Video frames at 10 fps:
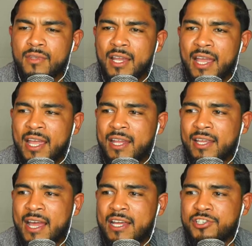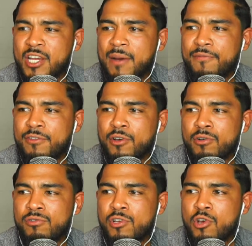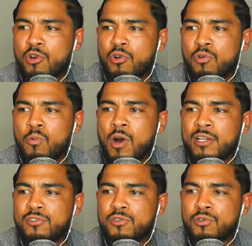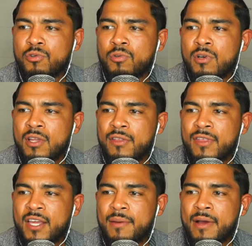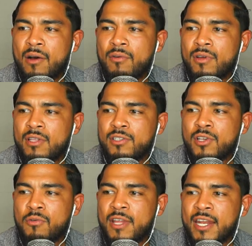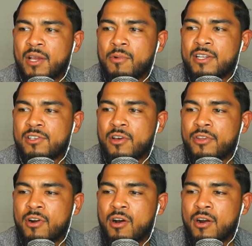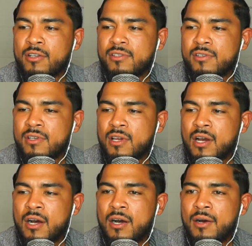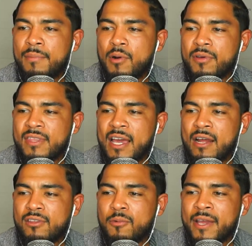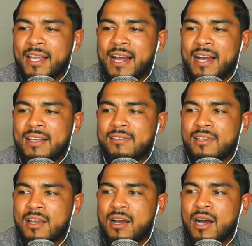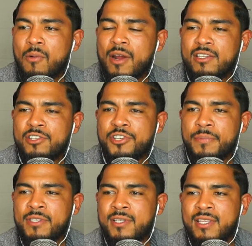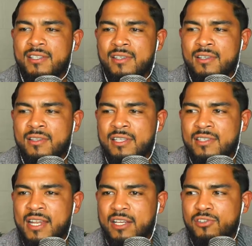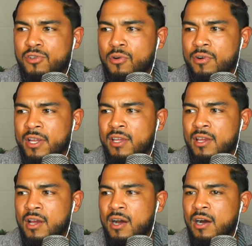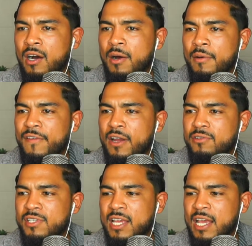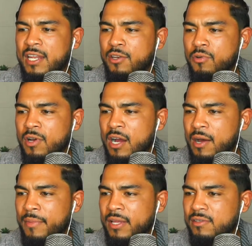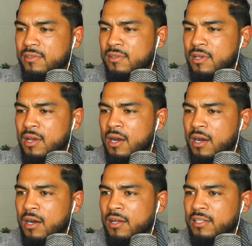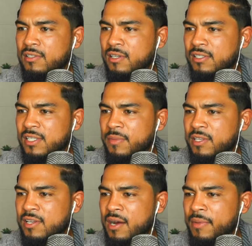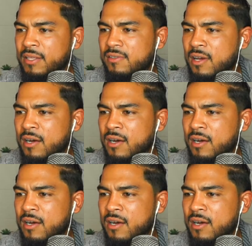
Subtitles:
and Cash App for those who want to think about donating what is on their hearts. But with that out the way, guys, I wanted to jump into this next story. If I don't see any new comments, let's look at some of these comments.